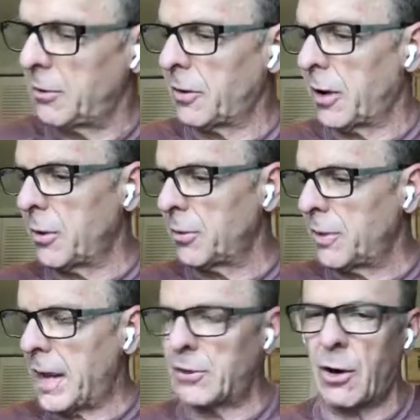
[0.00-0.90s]
So
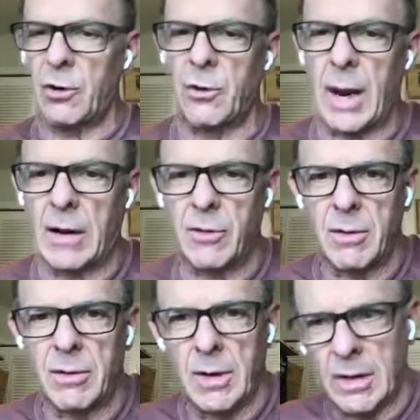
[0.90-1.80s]
that's our
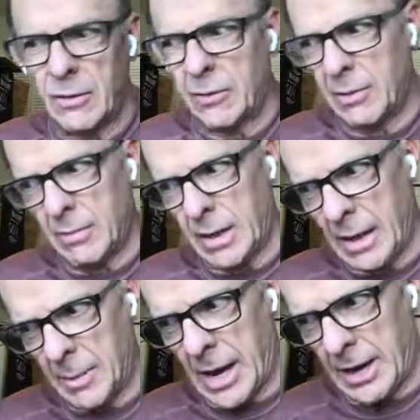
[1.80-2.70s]
direction. It's
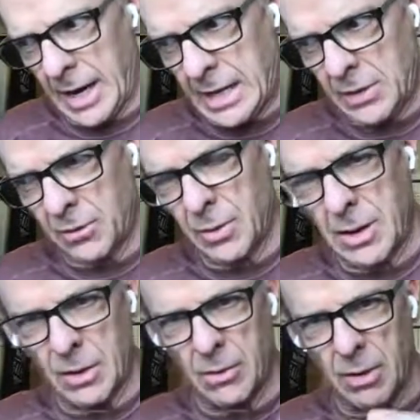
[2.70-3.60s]
about
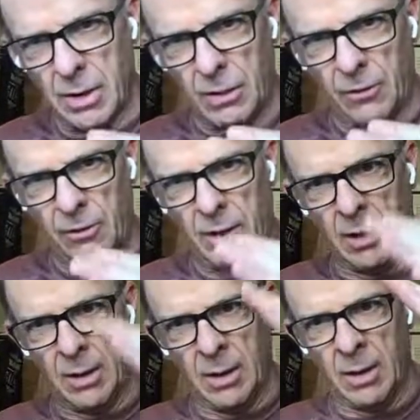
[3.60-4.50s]
83 degrees
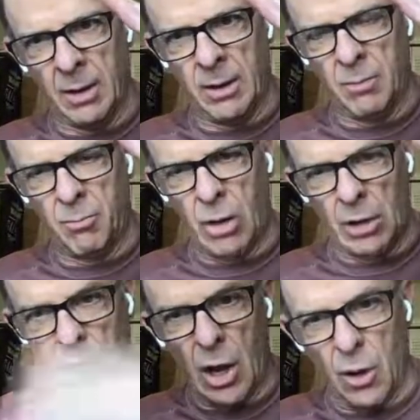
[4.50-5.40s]

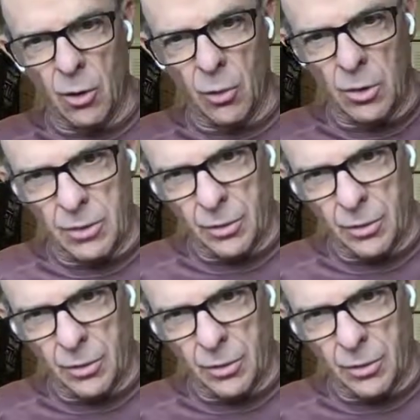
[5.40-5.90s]
below